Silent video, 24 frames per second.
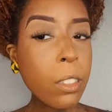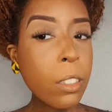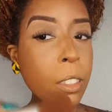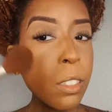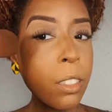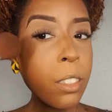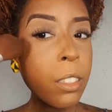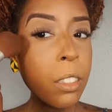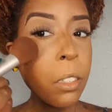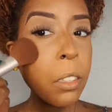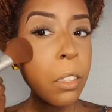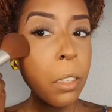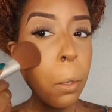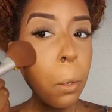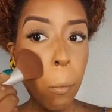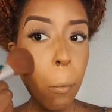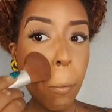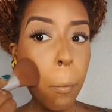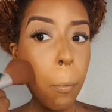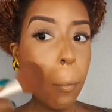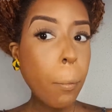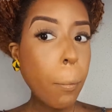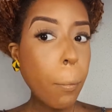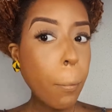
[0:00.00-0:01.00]
Now I'm going
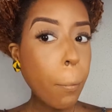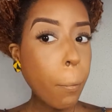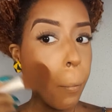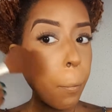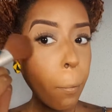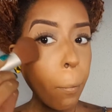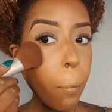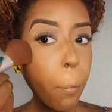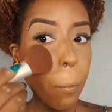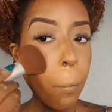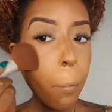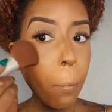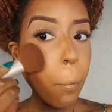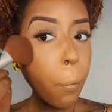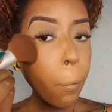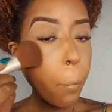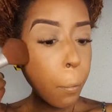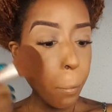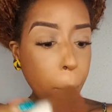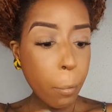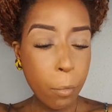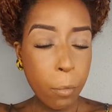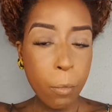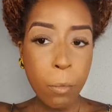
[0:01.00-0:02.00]
in with my
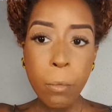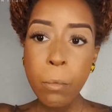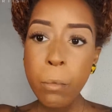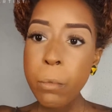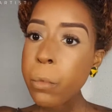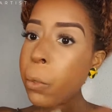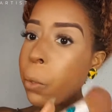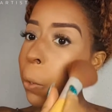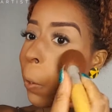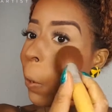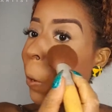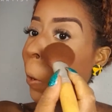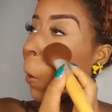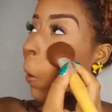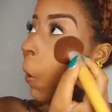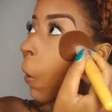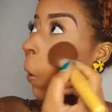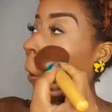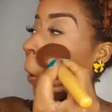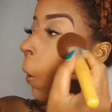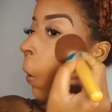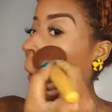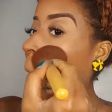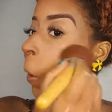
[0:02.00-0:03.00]
blush
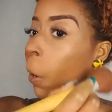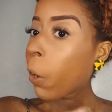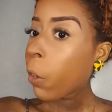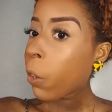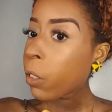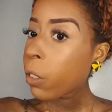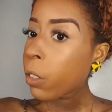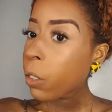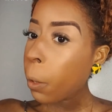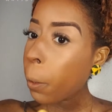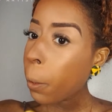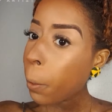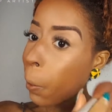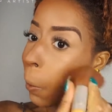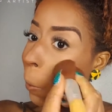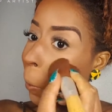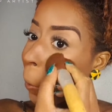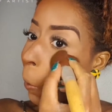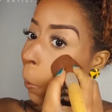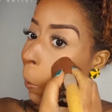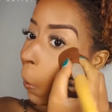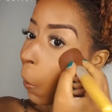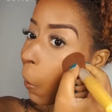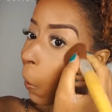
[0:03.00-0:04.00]
called Sweet
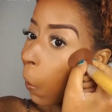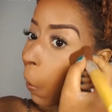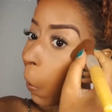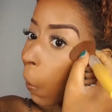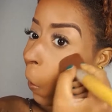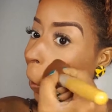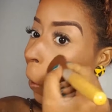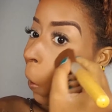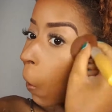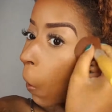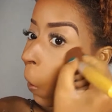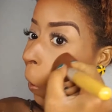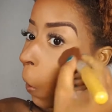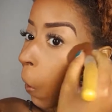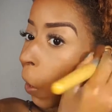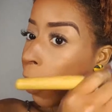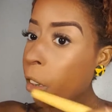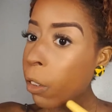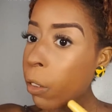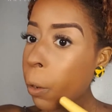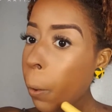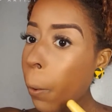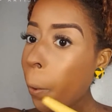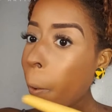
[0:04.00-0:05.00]
as Cocoa,
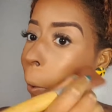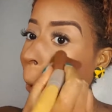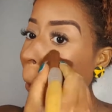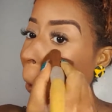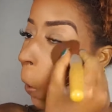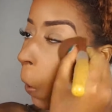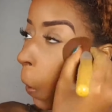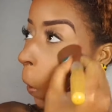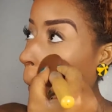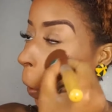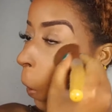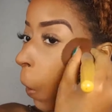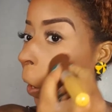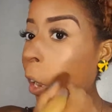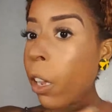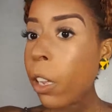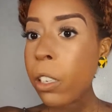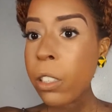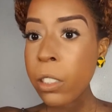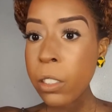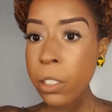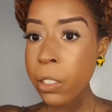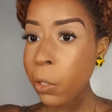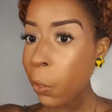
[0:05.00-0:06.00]
and
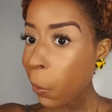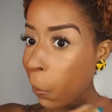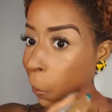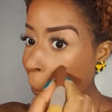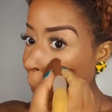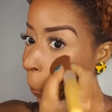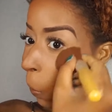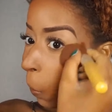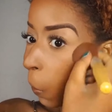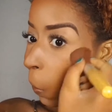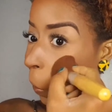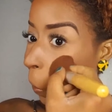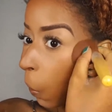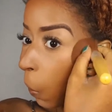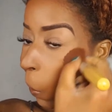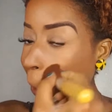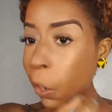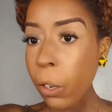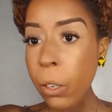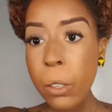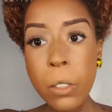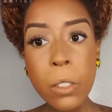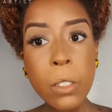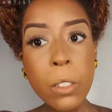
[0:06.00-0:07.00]
this is from MAC.
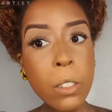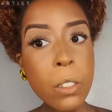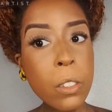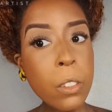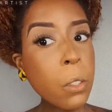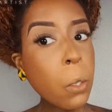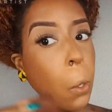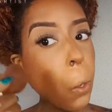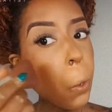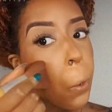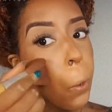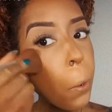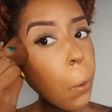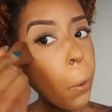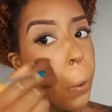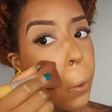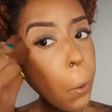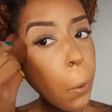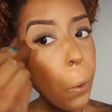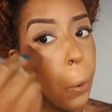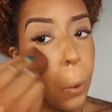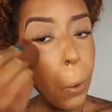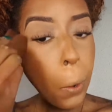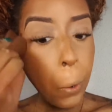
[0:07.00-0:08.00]
It is
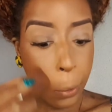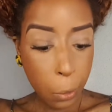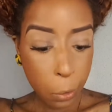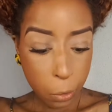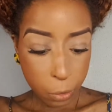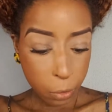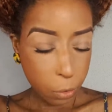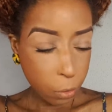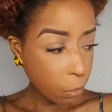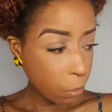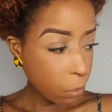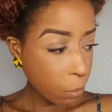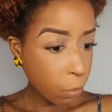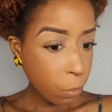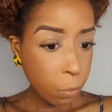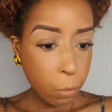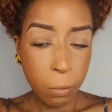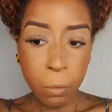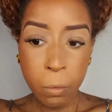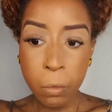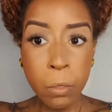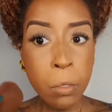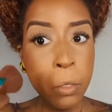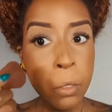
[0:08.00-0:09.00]
the same
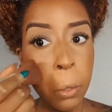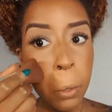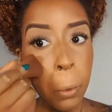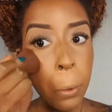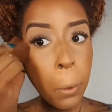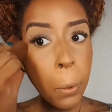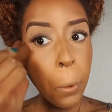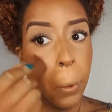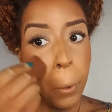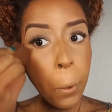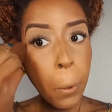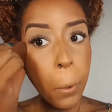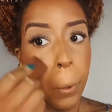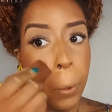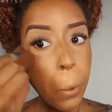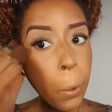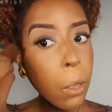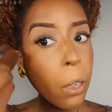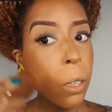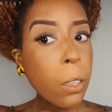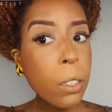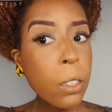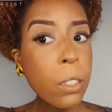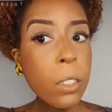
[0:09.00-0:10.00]
color as my skin.
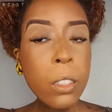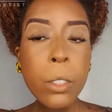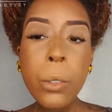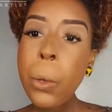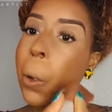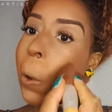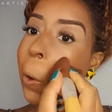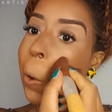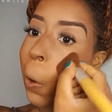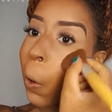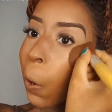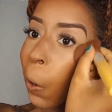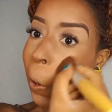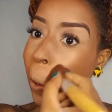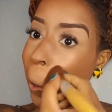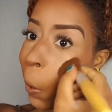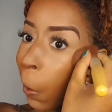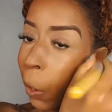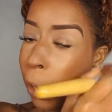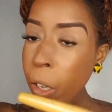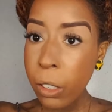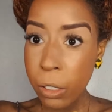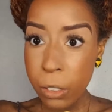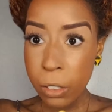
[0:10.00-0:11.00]
I just like how
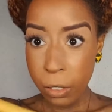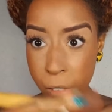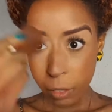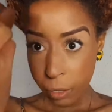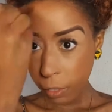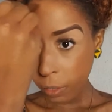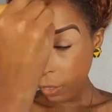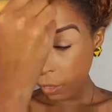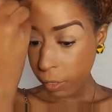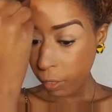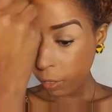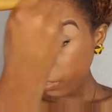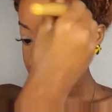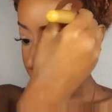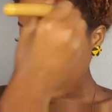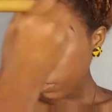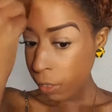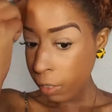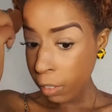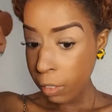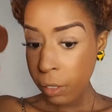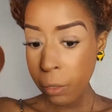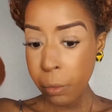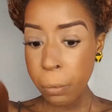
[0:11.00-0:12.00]
it warms me
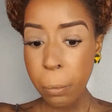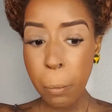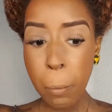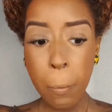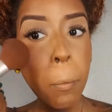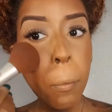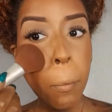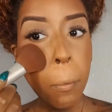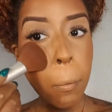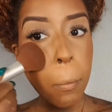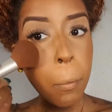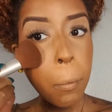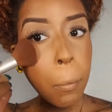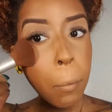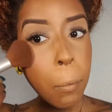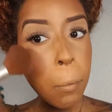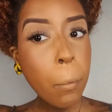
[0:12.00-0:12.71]
up a little bit.